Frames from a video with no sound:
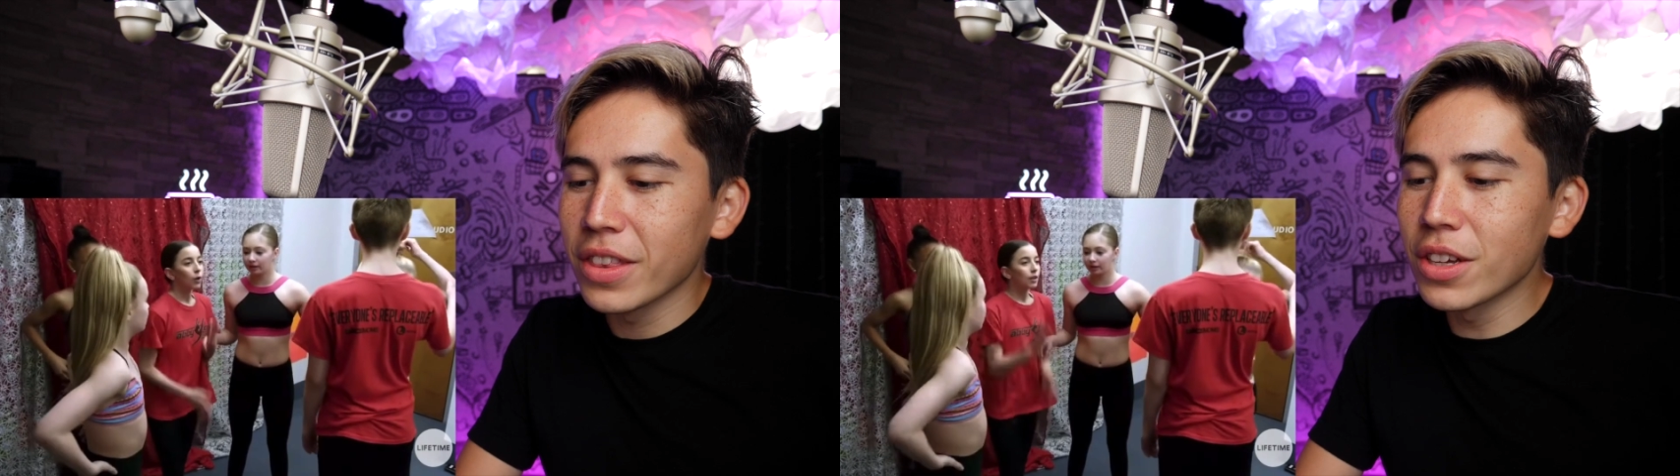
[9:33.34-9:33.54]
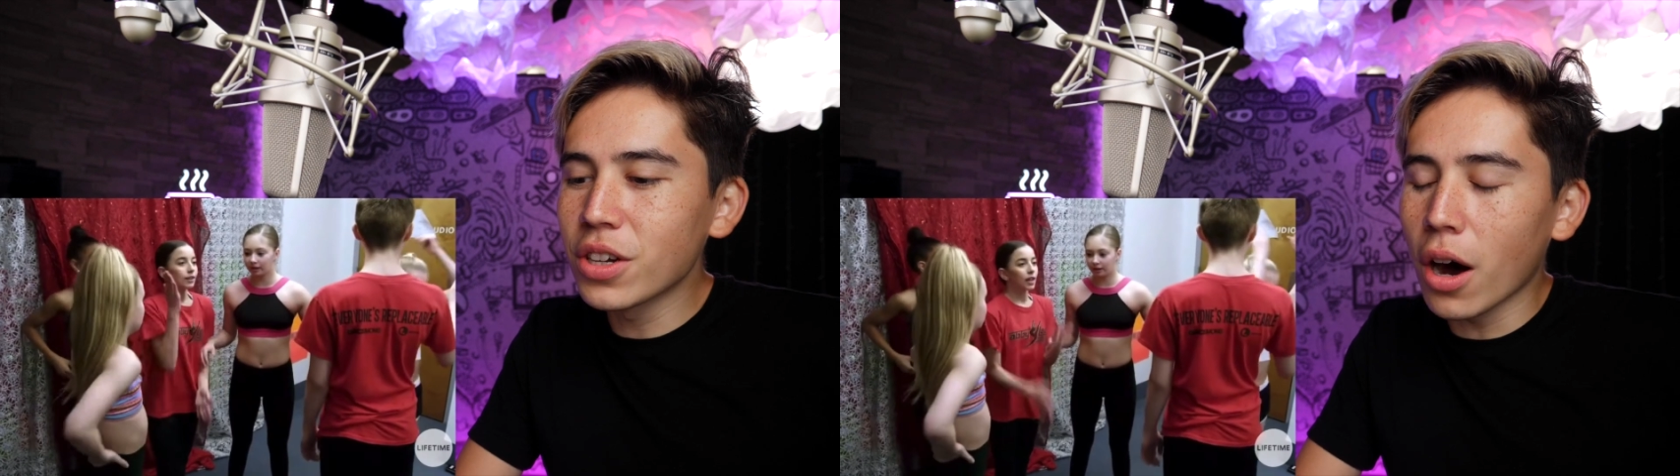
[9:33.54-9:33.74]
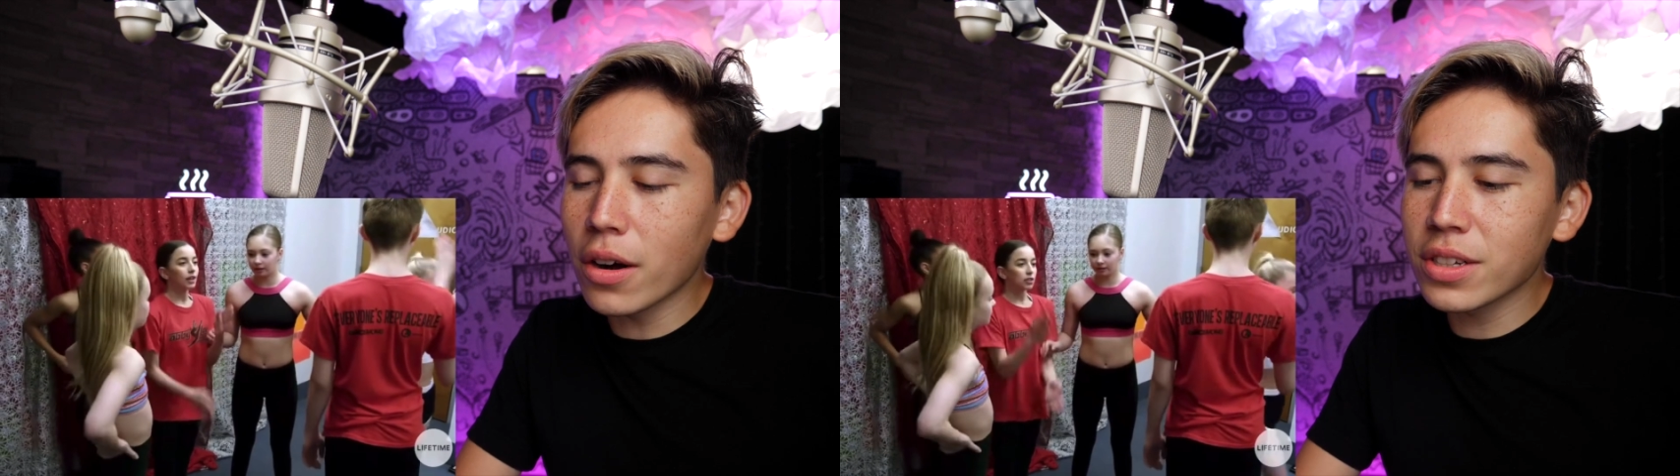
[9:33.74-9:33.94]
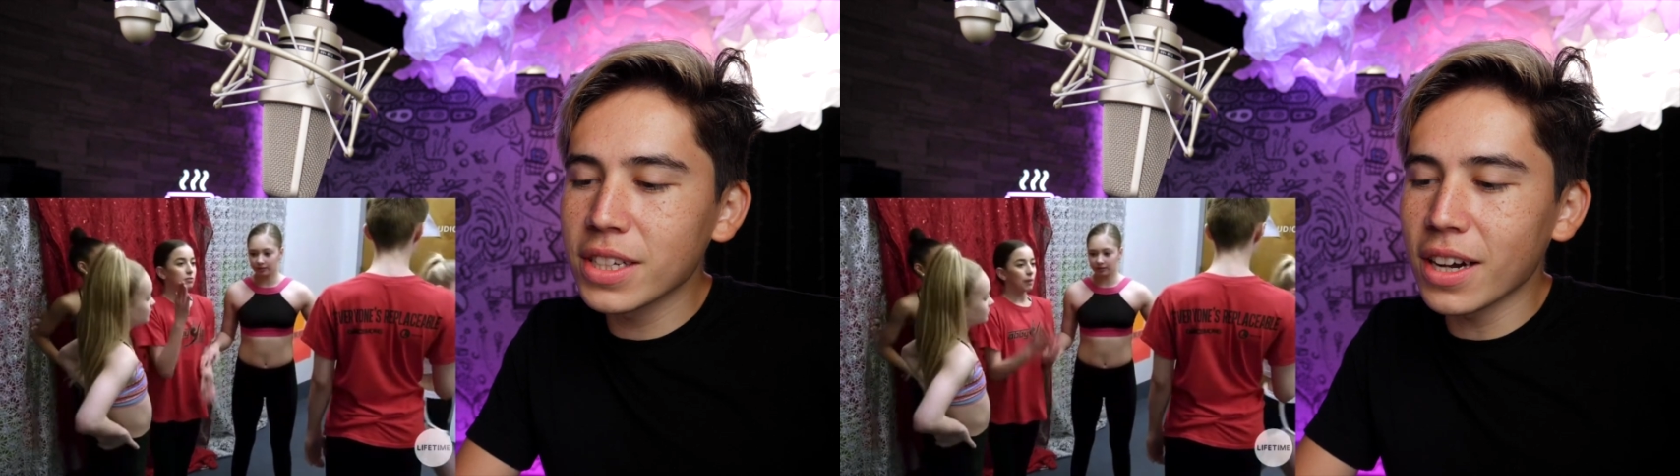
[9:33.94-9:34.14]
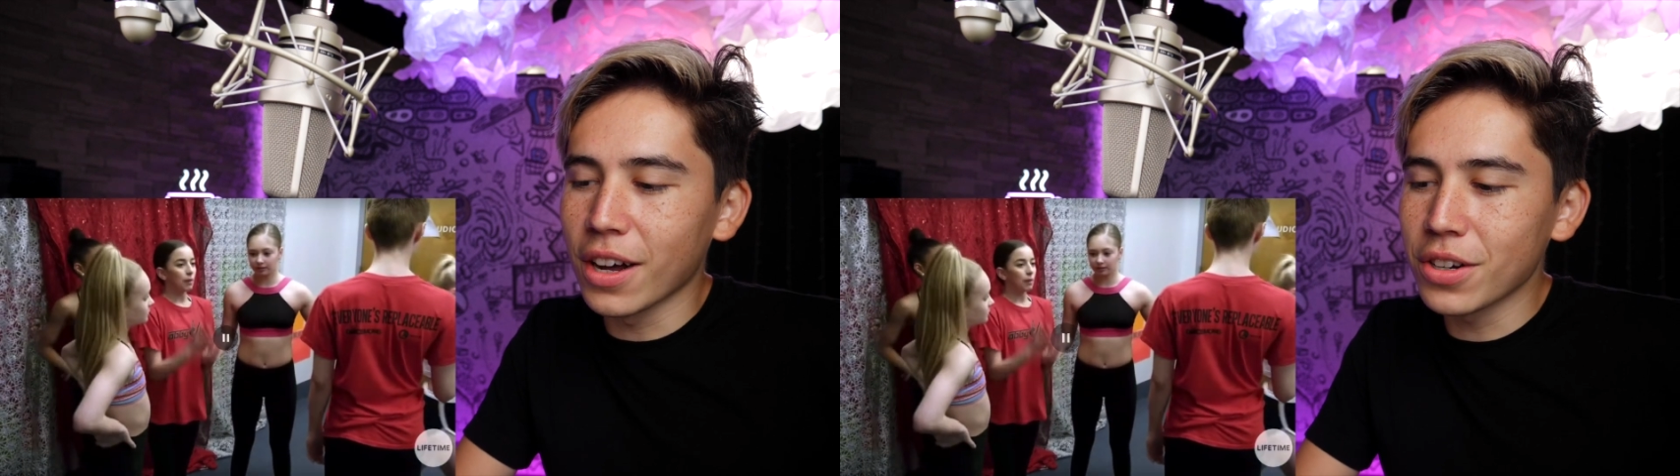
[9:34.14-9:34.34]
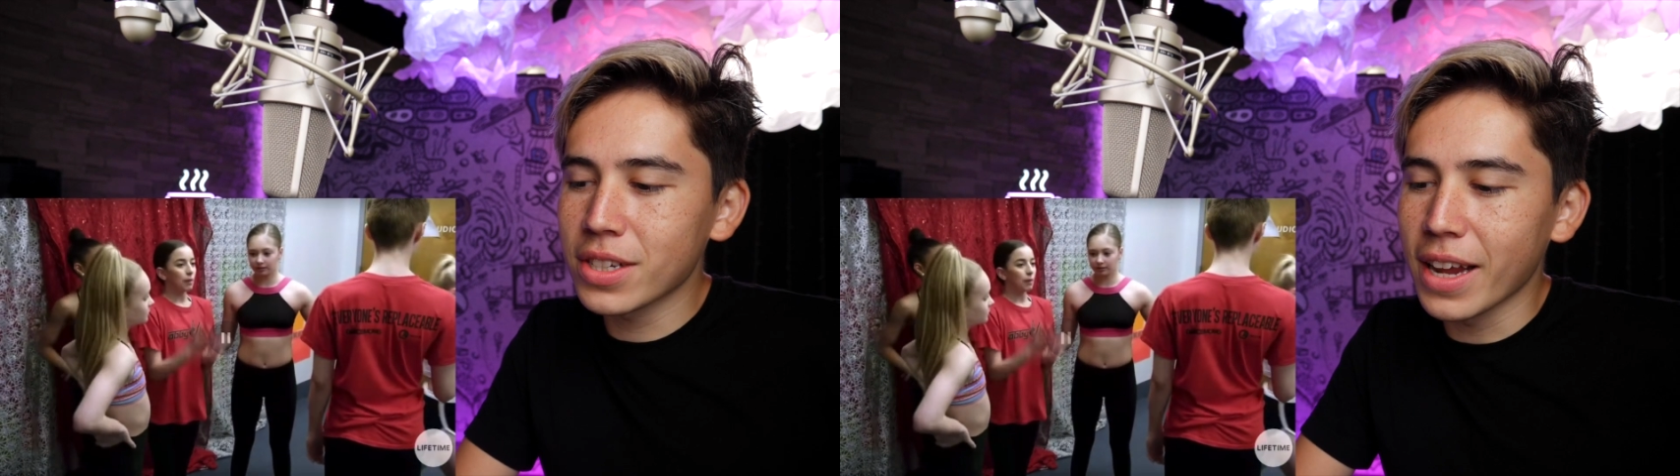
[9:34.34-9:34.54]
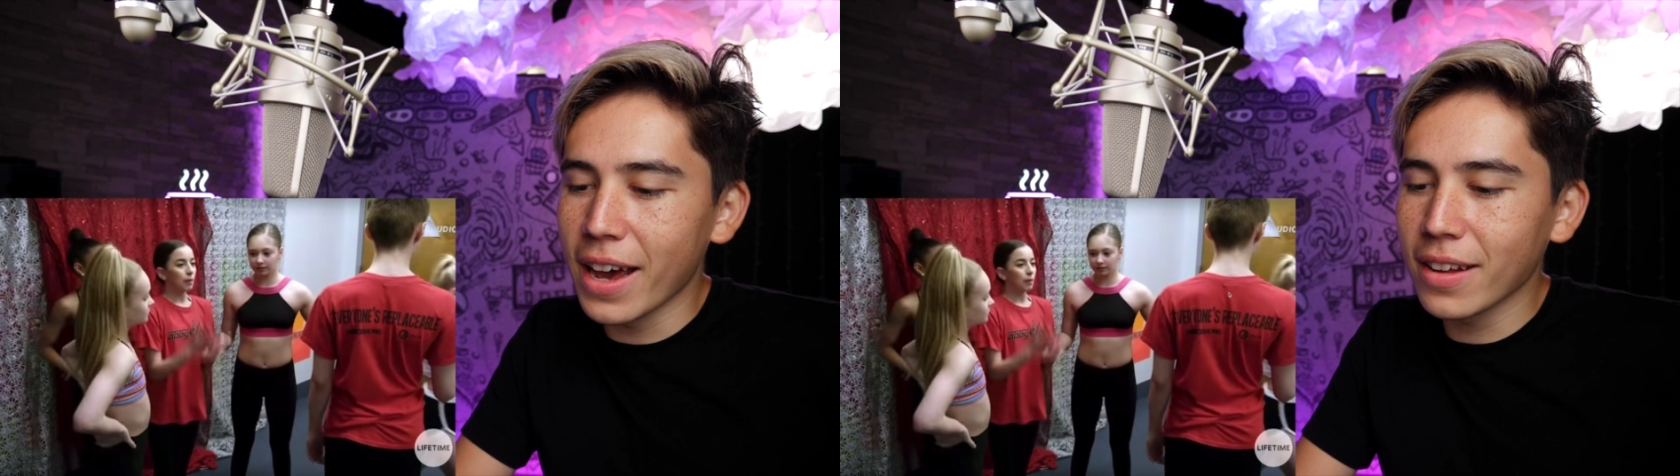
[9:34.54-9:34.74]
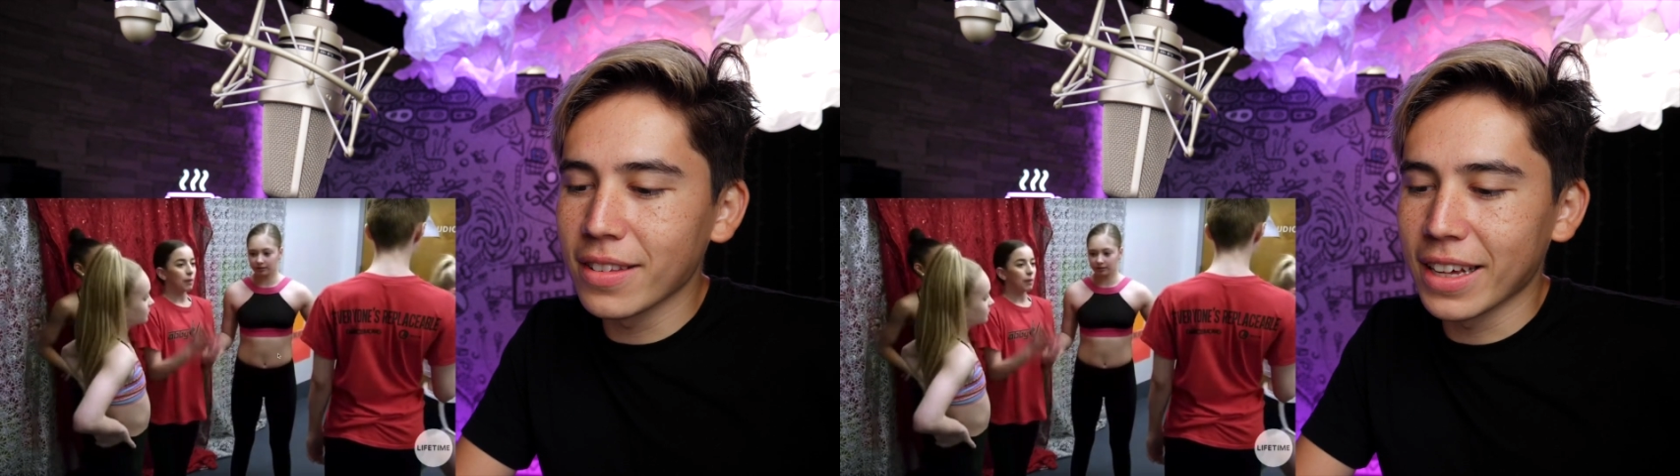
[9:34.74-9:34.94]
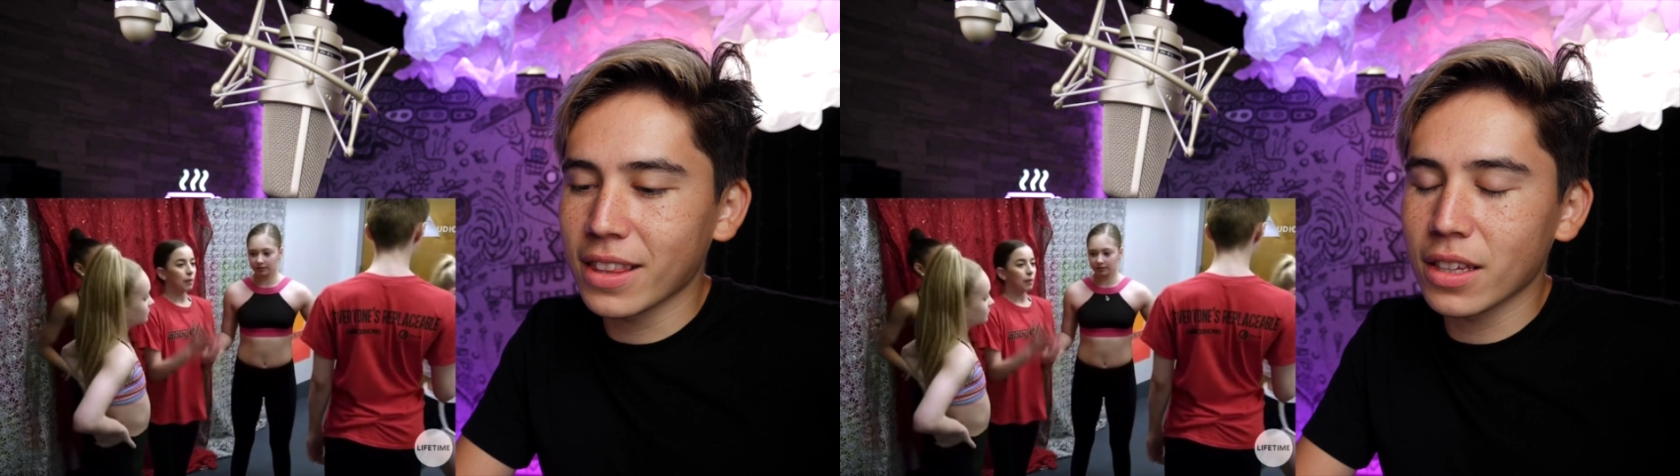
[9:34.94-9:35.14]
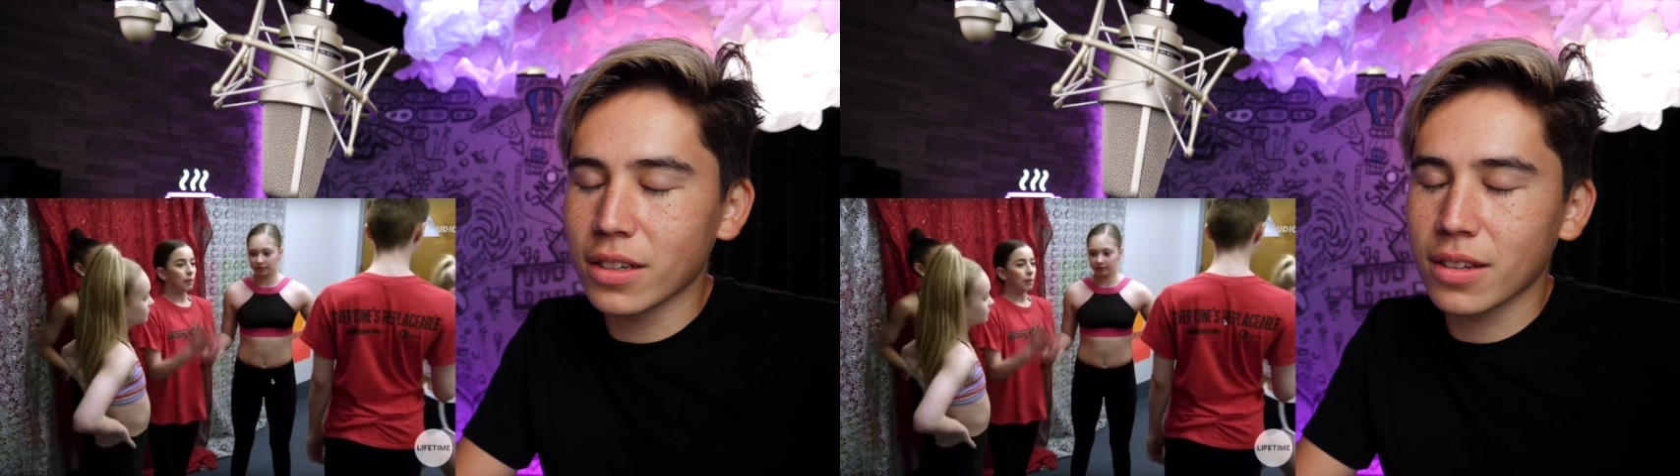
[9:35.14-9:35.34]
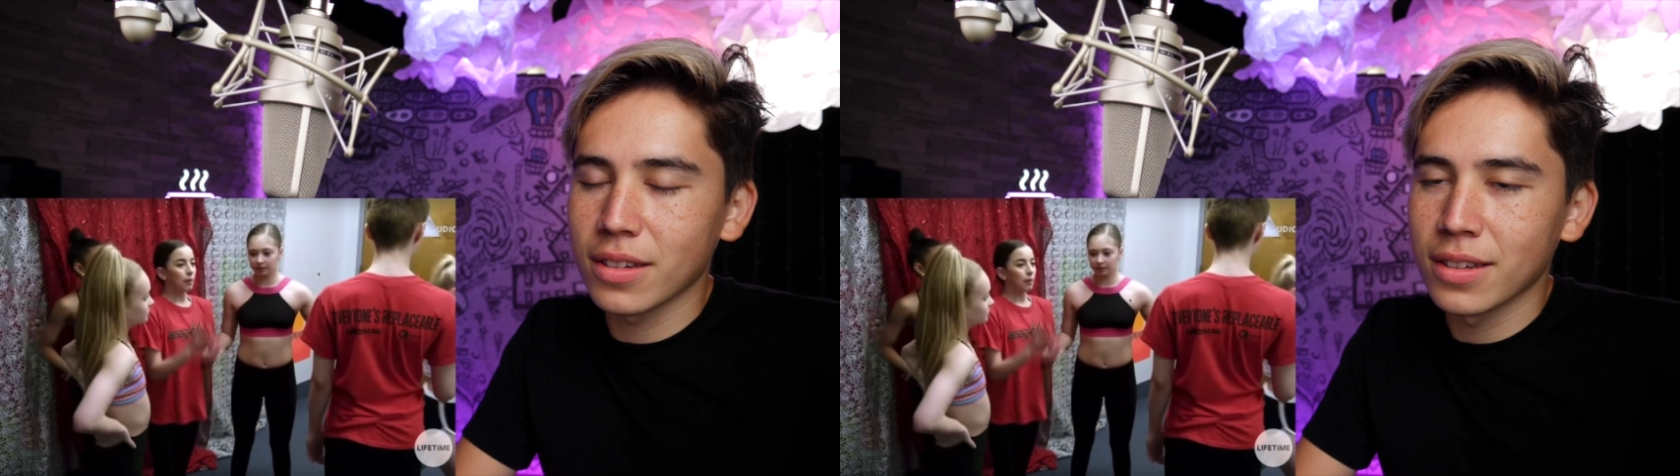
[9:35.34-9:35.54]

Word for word: the daughters need to understand like the